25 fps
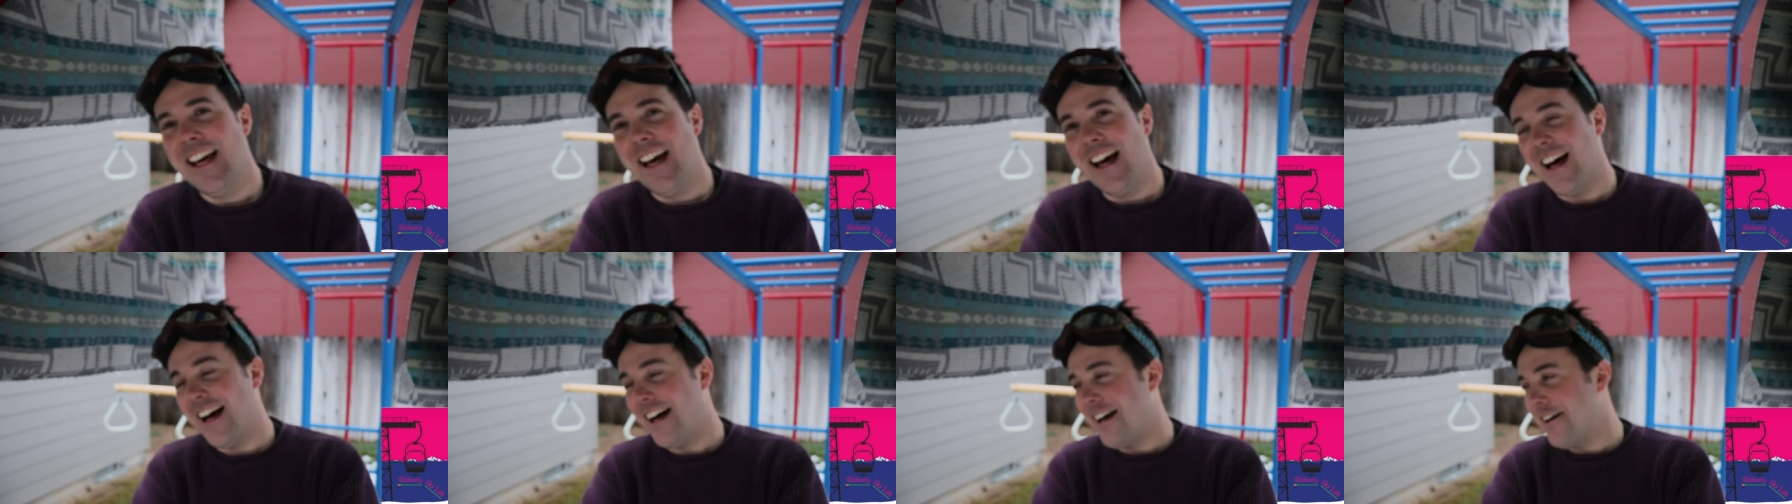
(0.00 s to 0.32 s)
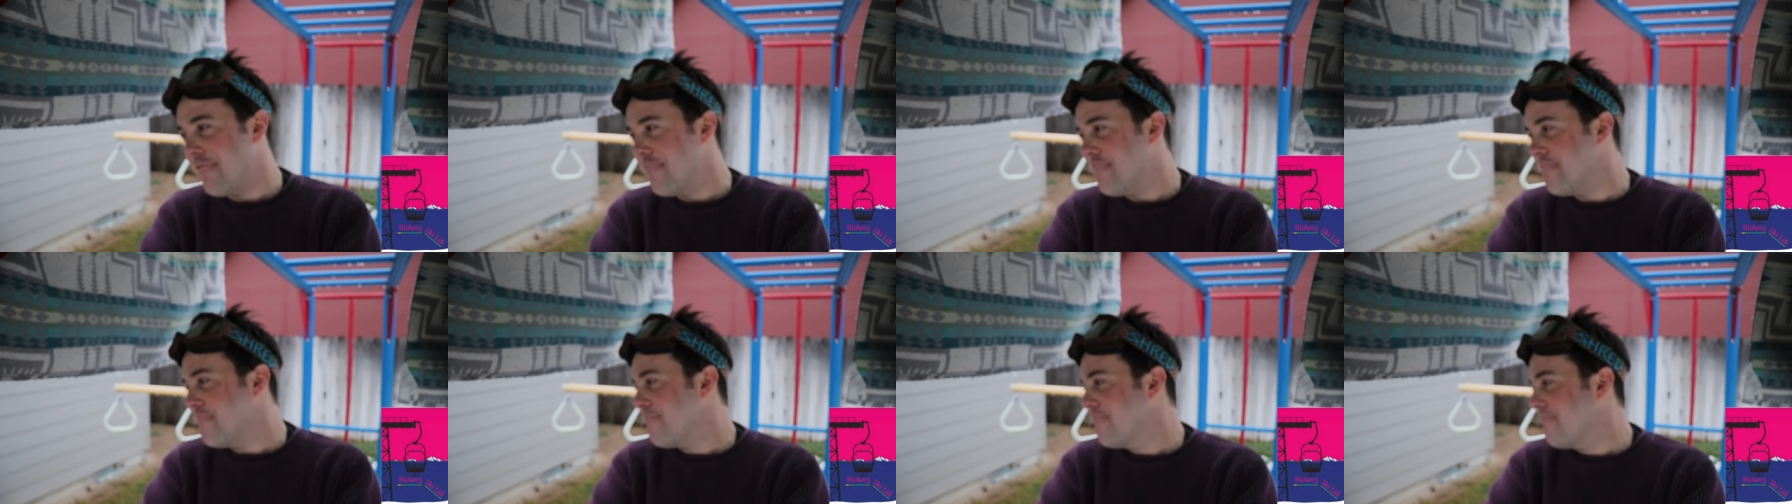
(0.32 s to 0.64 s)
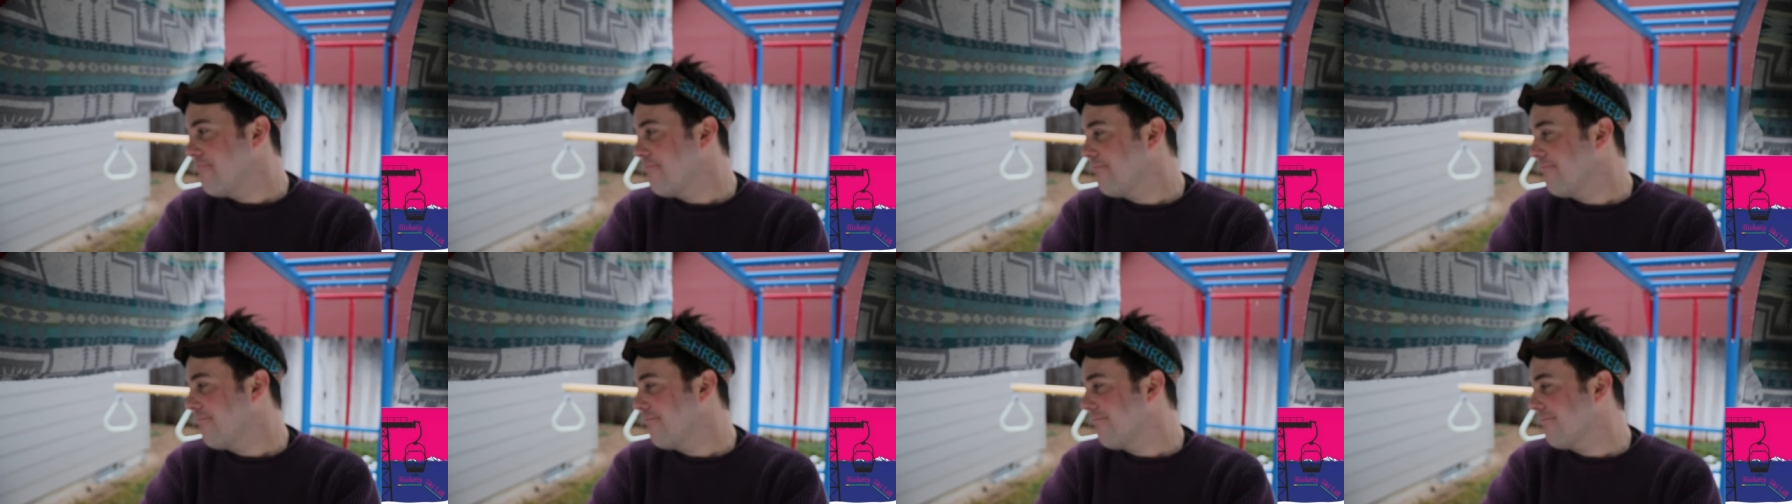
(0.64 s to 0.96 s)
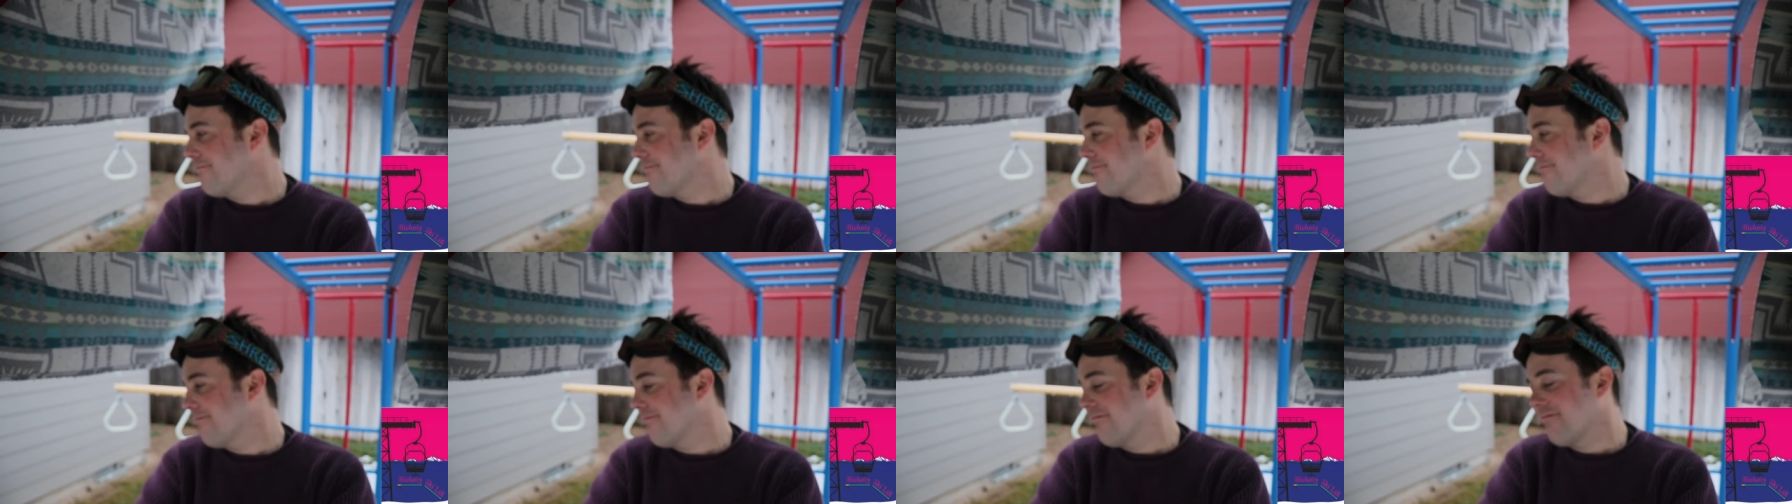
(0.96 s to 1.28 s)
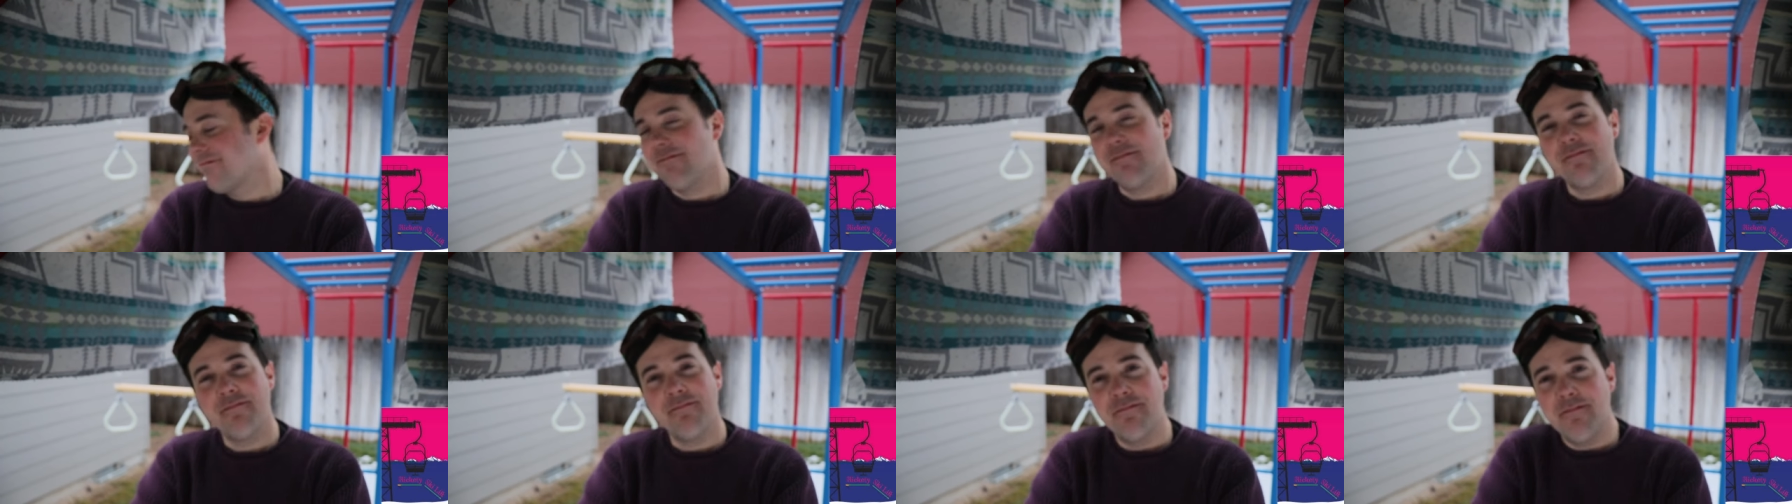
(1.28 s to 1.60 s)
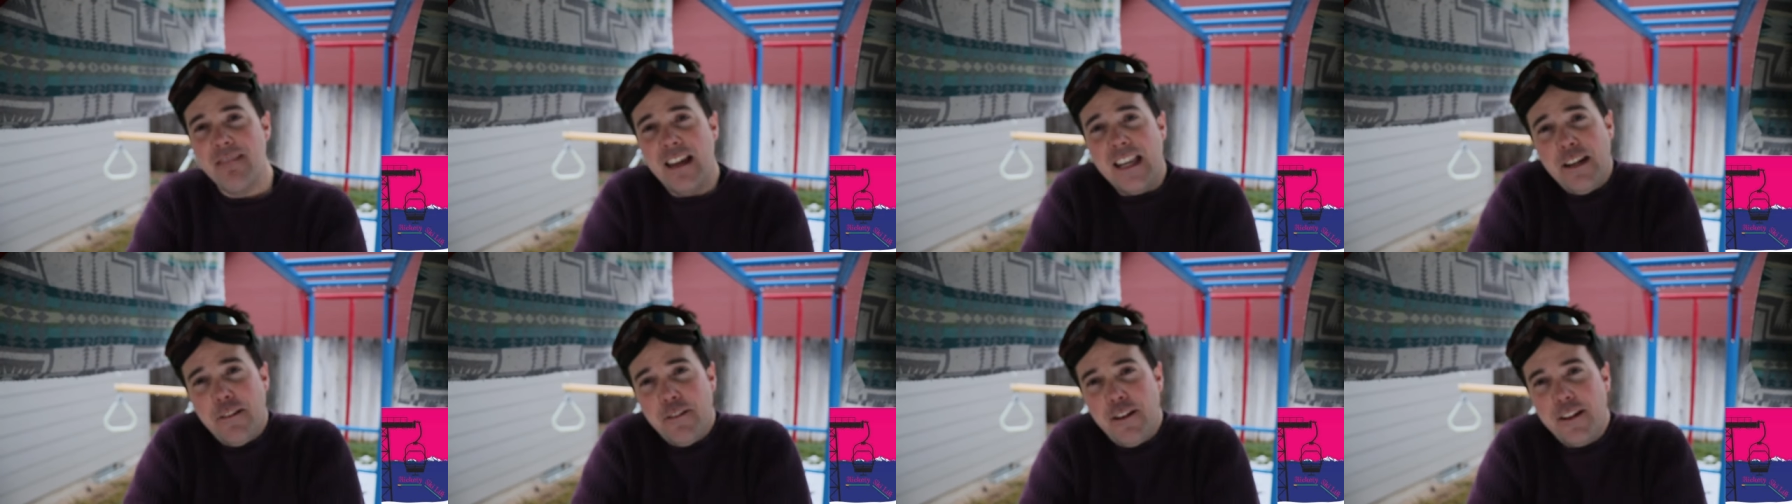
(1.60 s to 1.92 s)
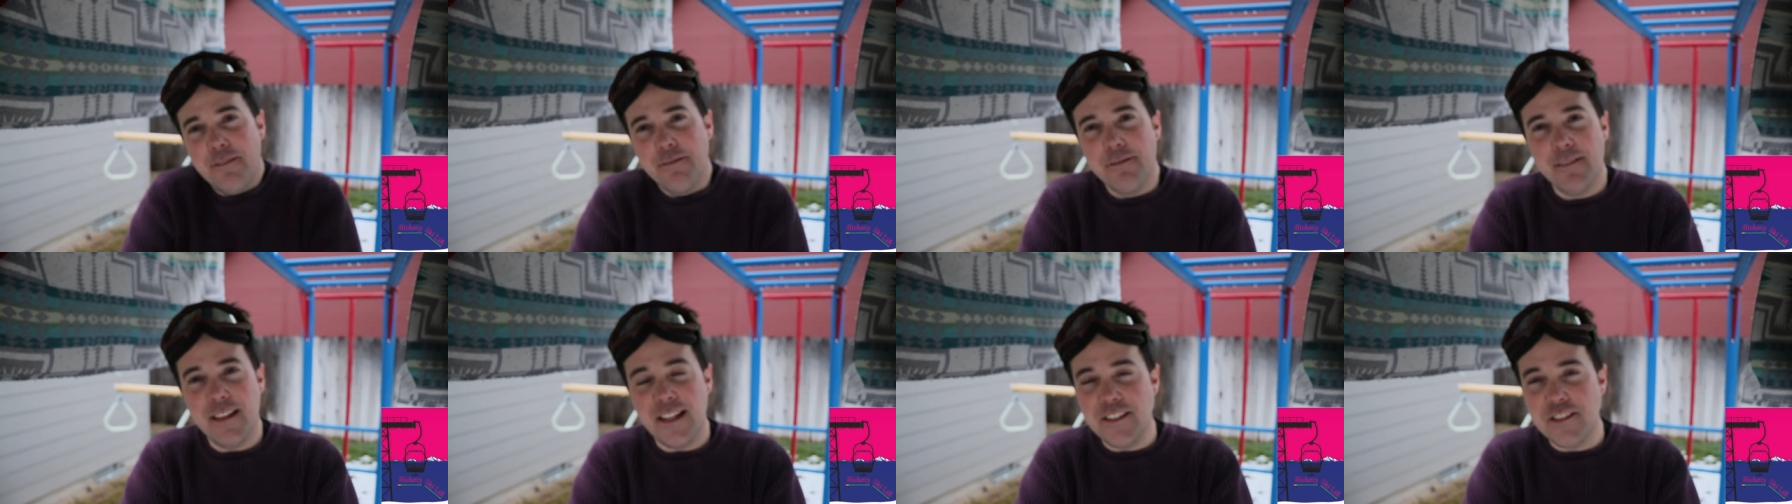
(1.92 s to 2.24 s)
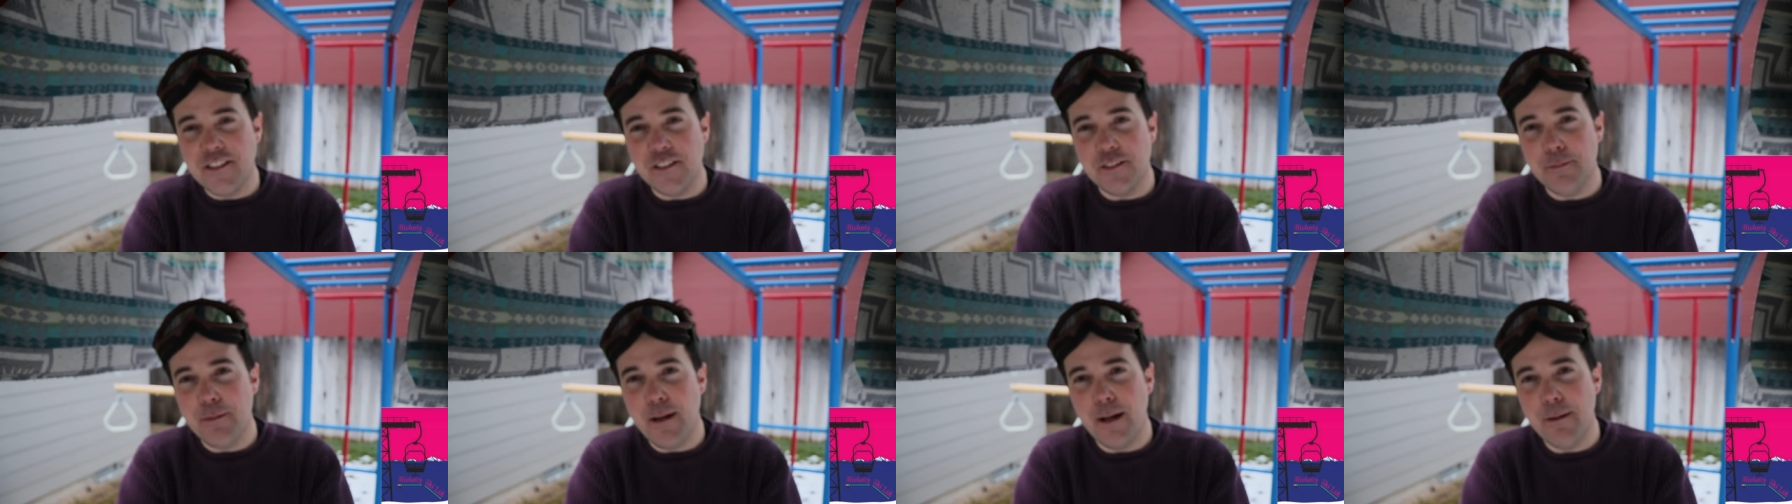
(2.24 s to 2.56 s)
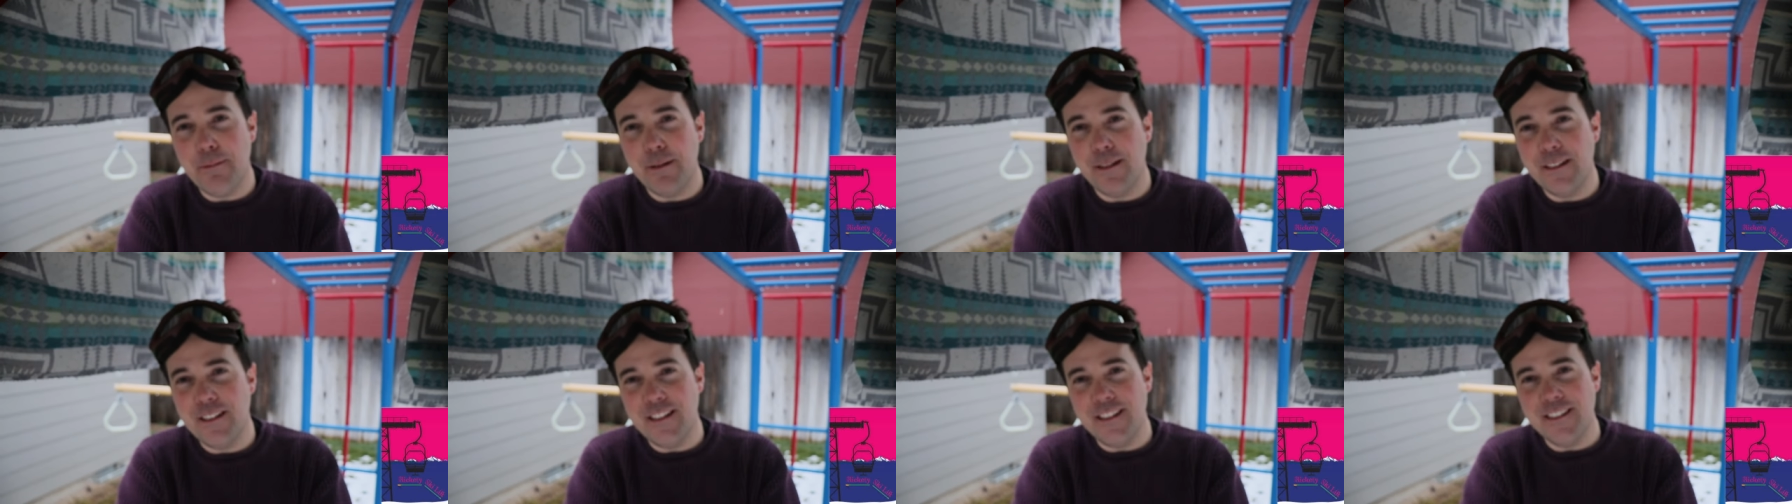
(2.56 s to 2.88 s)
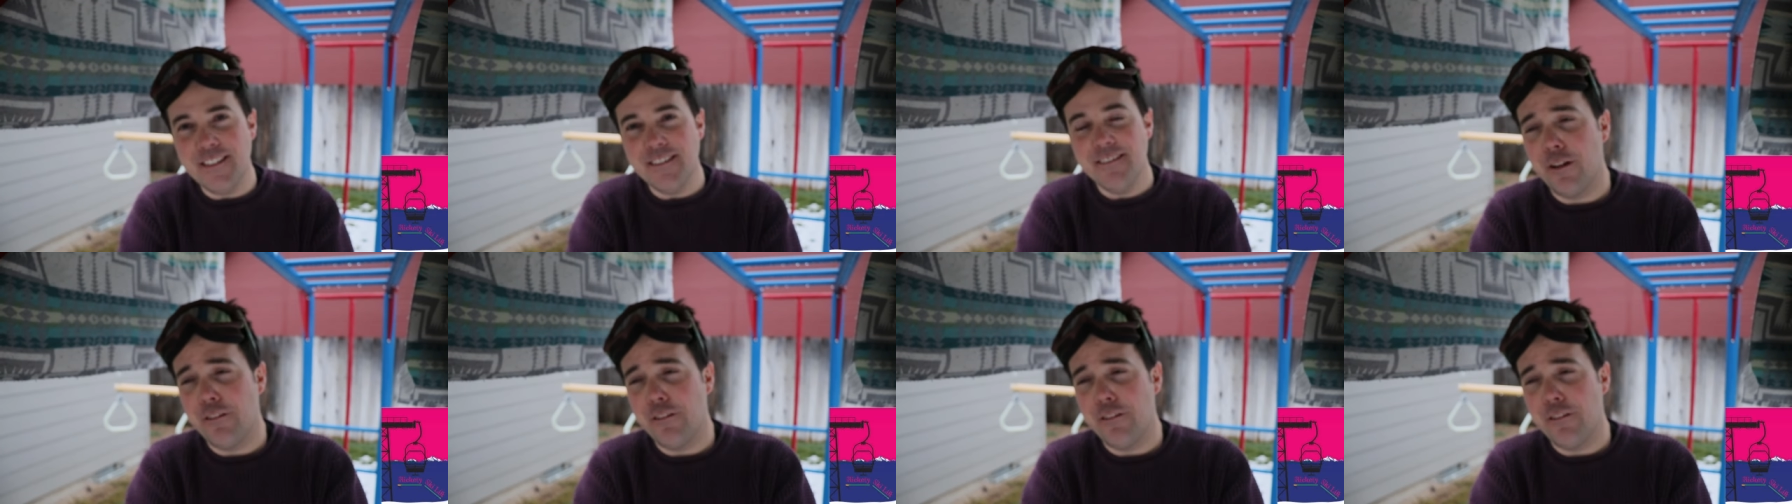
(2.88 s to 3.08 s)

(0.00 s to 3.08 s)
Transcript: Um, anyway, that's just my opinion.